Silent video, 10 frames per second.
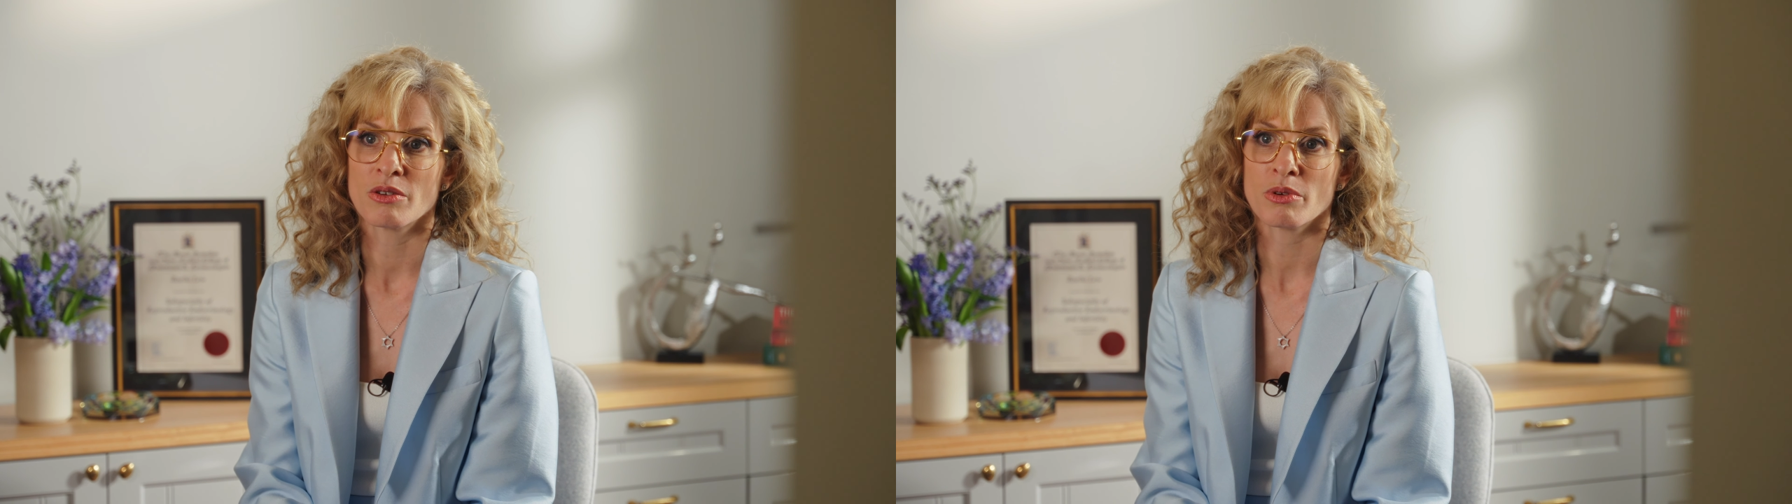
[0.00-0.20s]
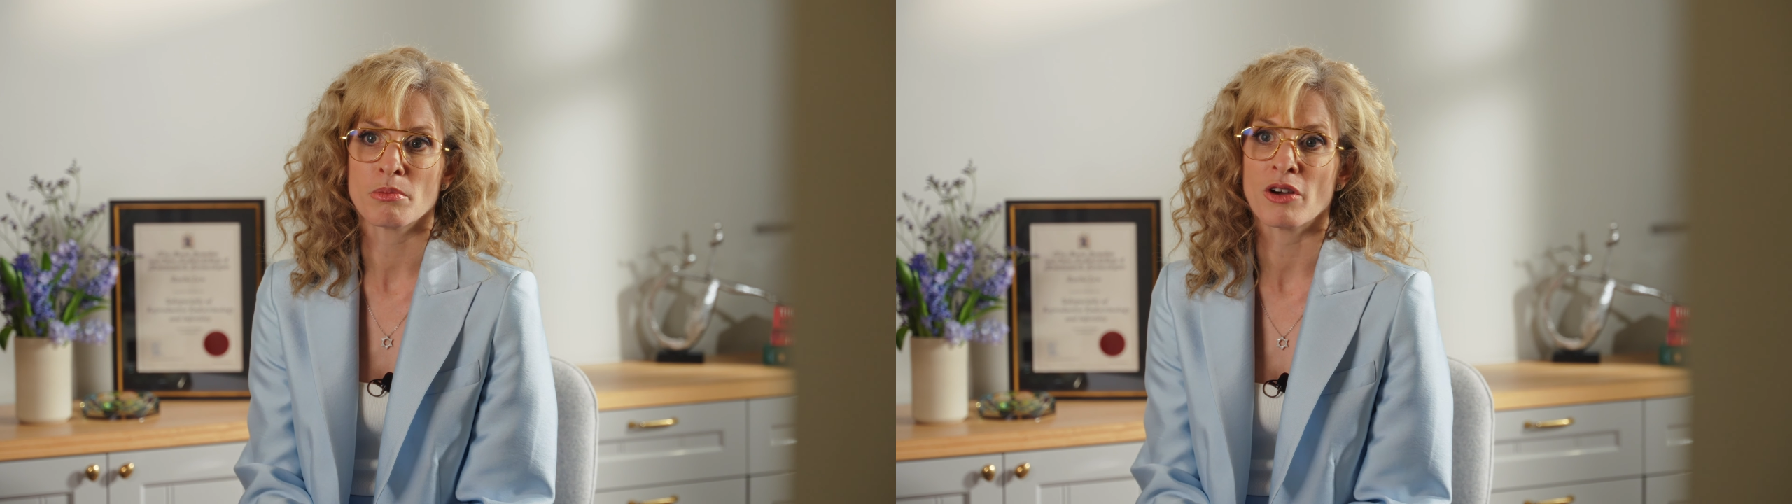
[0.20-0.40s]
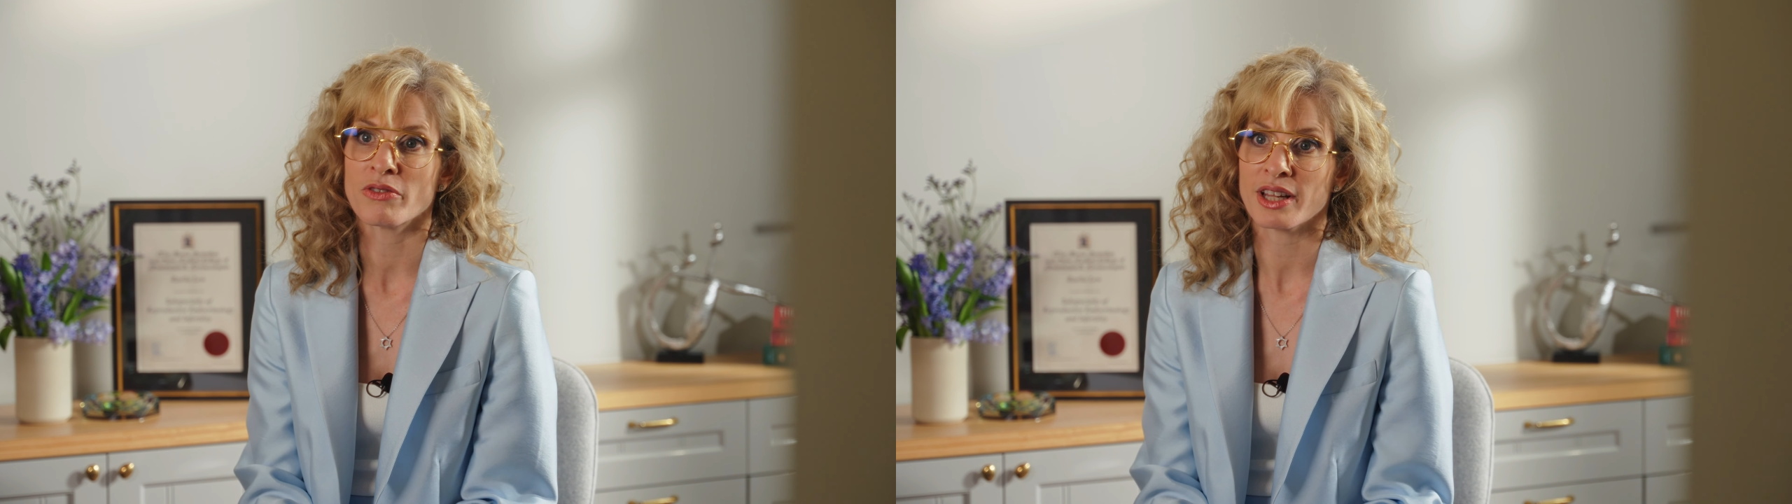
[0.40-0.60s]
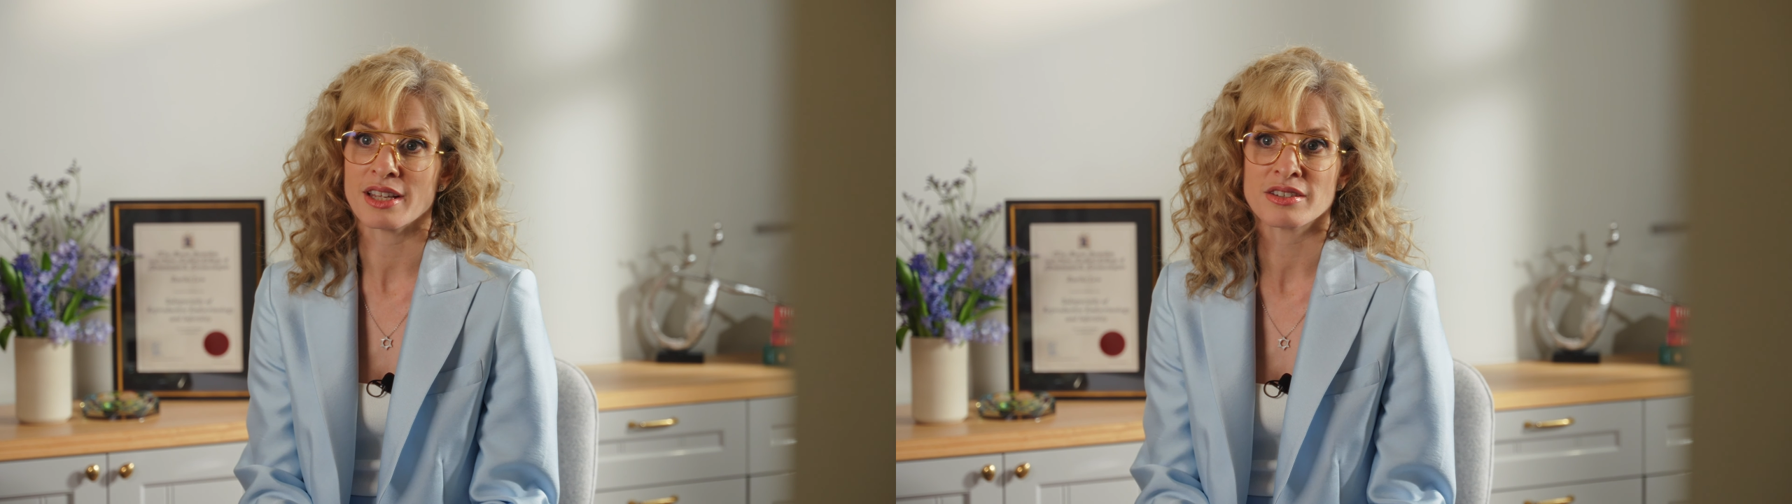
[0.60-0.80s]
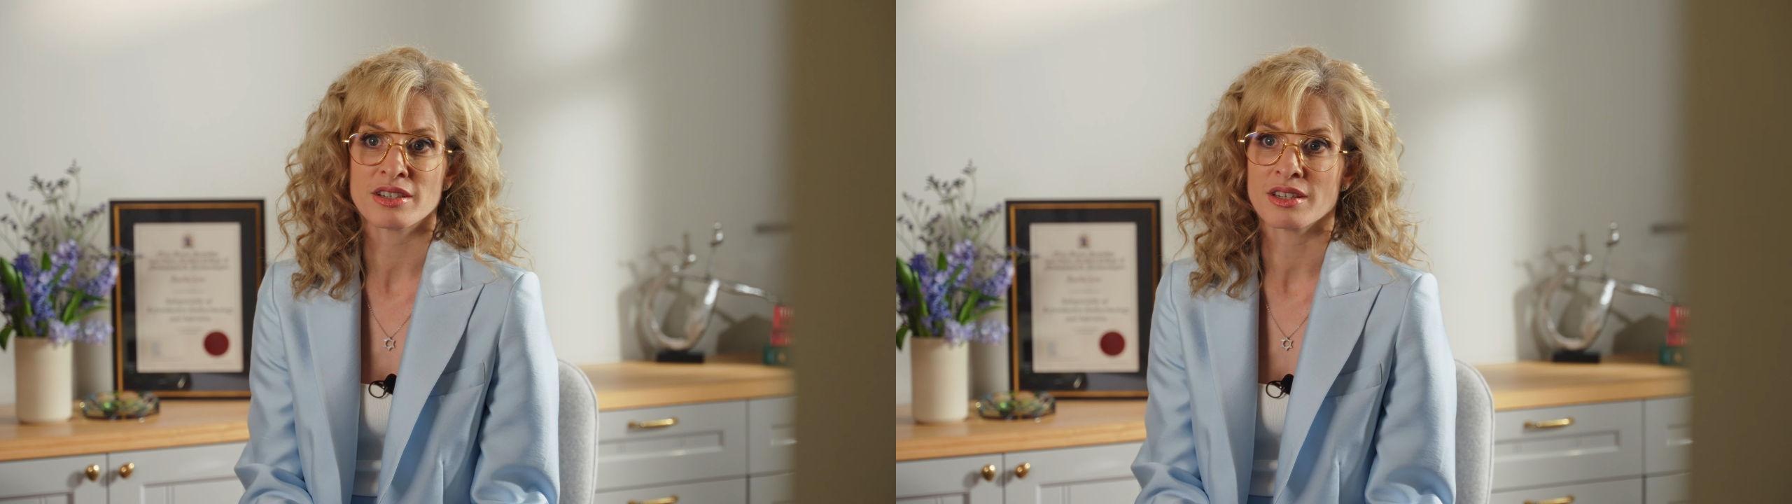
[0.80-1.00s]
from
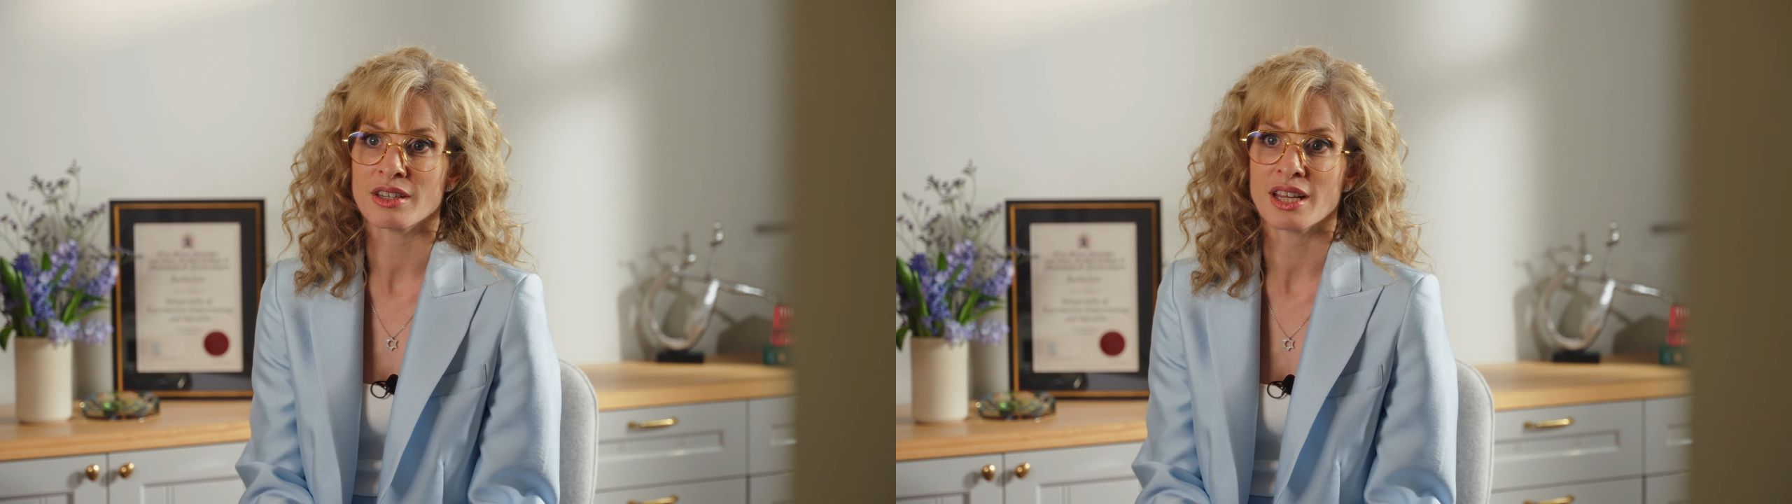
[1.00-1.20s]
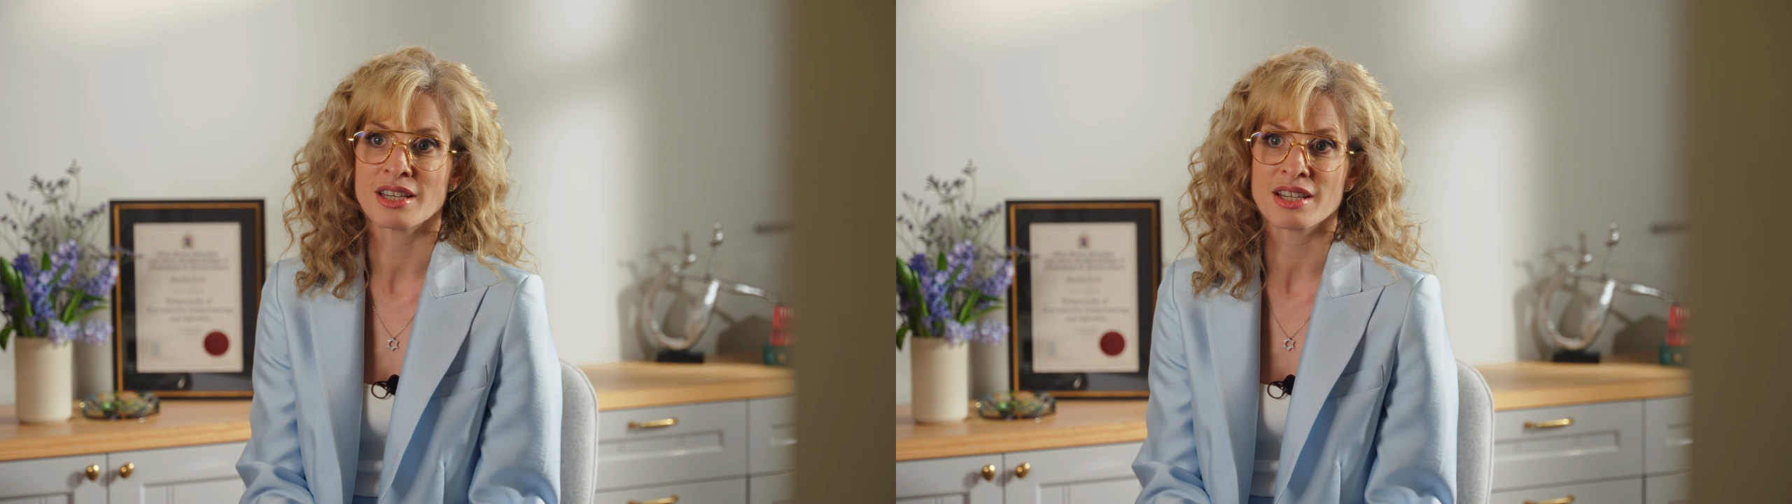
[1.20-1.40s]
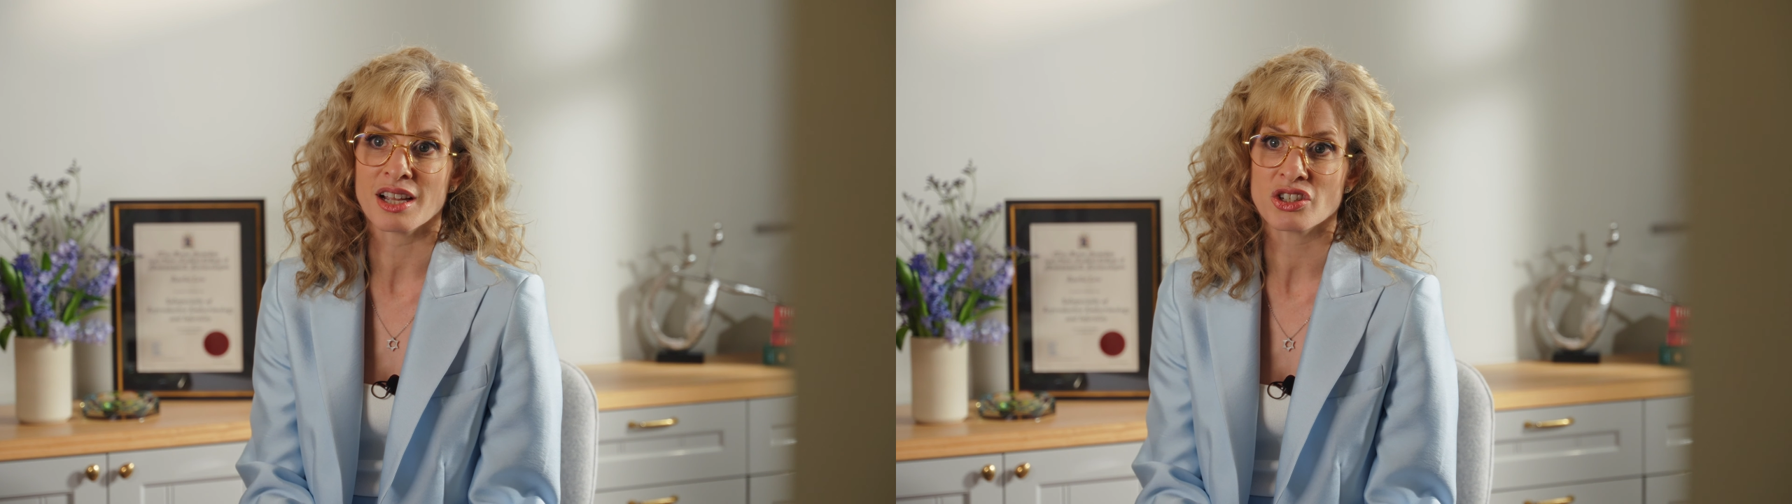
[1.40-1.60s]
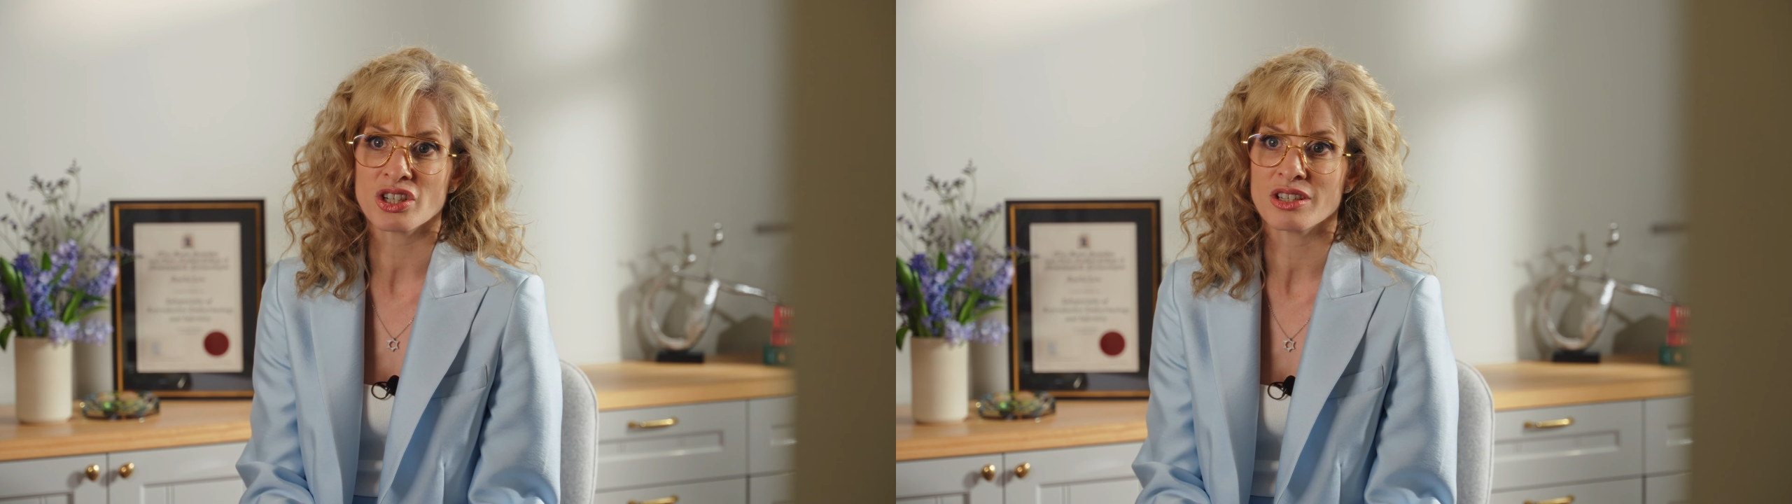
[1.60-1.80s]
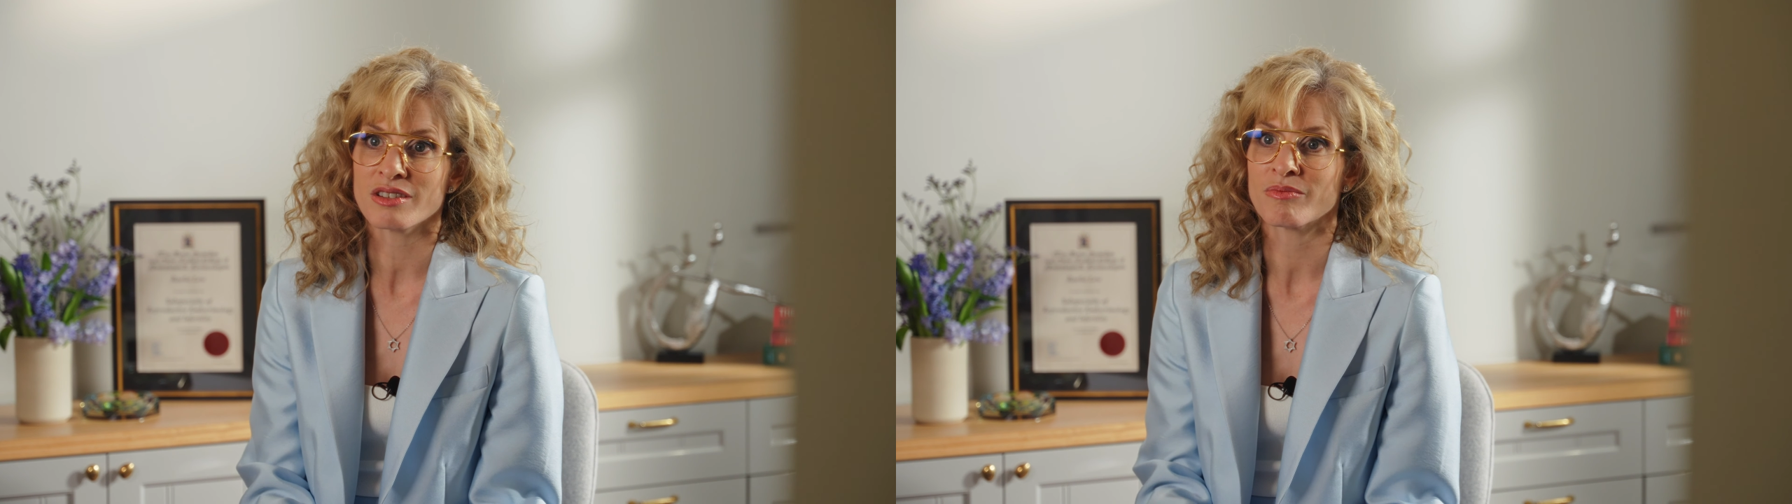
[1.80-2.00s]
ovulation
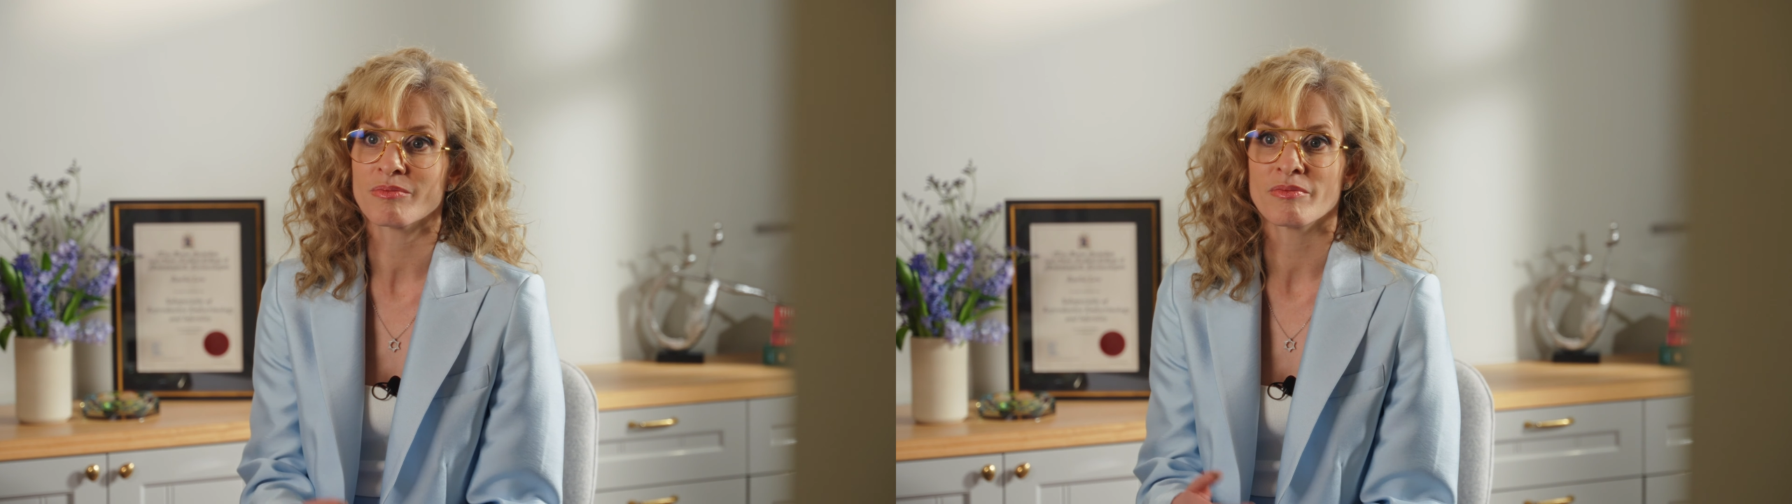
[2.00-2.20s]
induction